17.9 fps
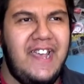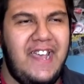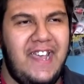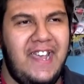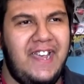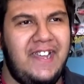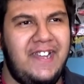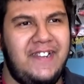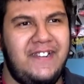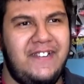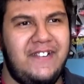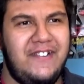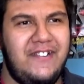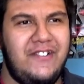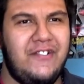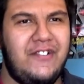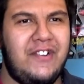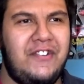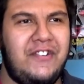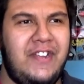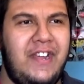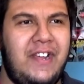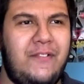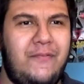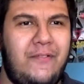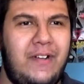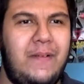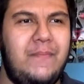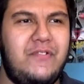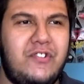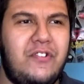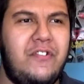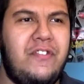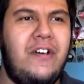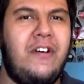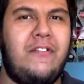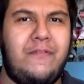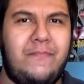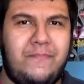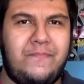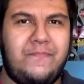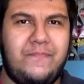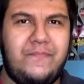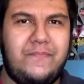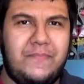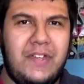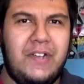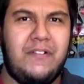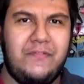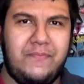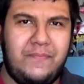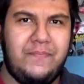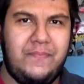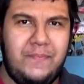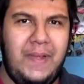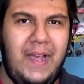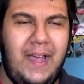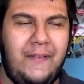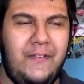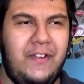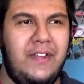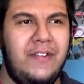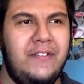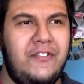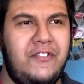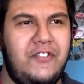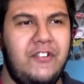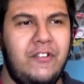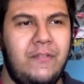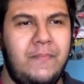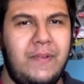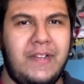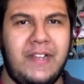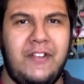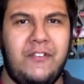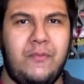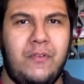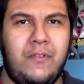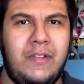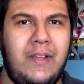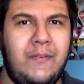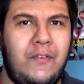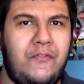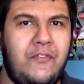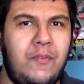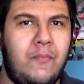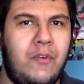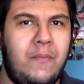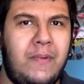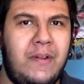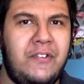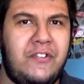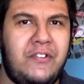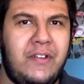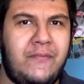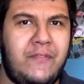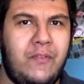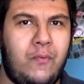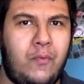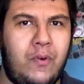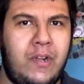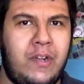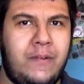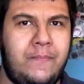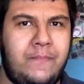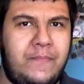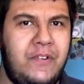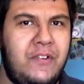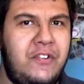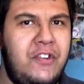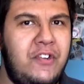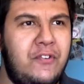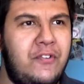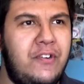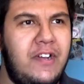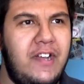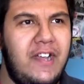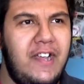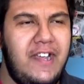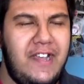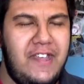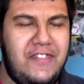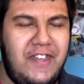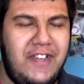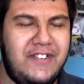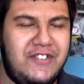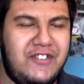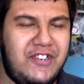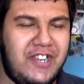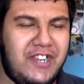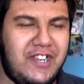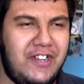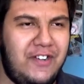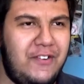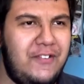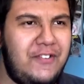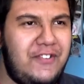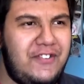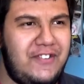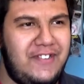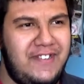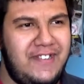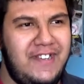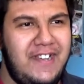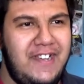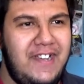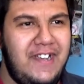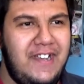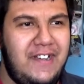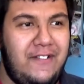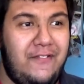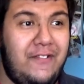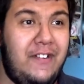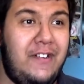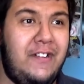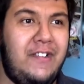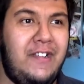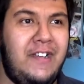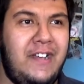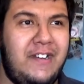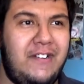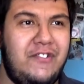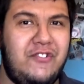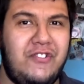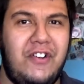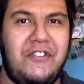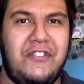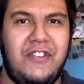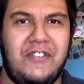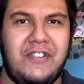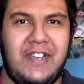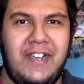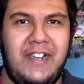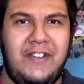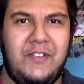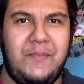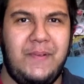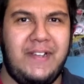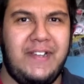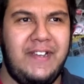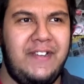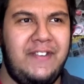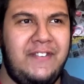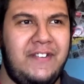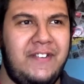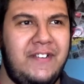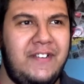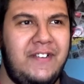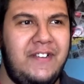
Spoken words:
And Yooka's like, well, I'm sure they'll have it in soon, because we only have a few more months left of work to do. And then she goes, well, I don't trust these guys, because